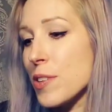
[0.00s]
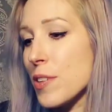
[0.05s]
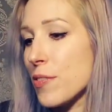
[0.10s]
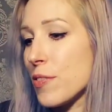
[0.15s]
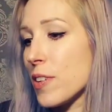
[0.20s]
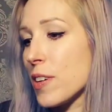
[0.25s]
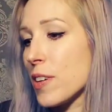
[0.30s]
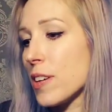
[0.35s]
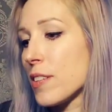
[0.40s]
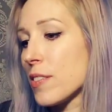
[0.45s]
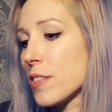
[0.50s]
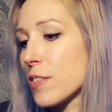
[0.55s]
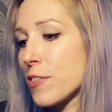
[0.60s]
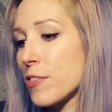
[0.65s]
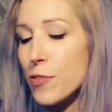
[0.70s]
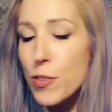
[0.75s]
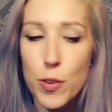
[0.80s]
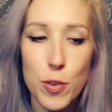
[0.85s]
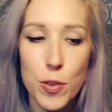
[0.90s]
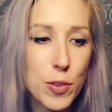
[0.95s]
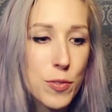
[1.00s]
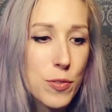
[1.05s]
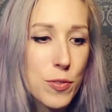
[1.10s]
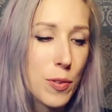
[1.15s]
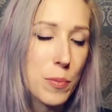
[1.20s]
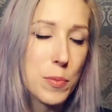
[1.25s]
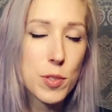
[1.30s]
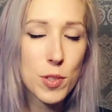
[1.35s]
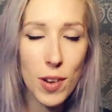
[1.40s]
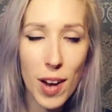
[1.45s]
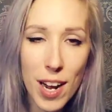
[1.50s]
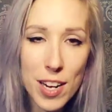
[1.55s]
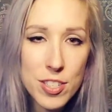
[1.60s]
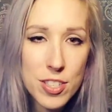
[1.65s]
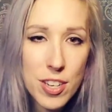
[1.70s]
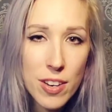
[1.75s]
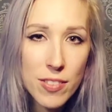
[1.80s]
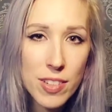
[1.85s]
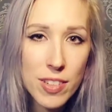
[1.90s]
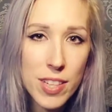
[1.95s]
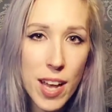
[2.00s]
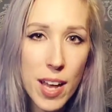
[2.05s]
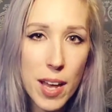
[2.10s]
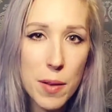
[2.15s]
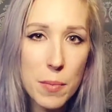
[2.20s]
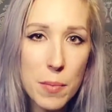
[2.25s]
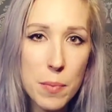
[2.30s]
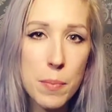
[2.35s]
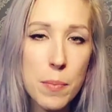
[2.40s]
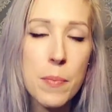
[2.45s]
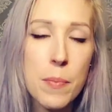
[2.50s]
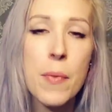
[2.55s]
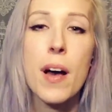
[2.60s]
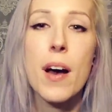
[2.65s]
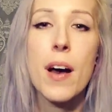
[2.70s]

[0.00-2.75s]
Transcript: do different food from scratch every day.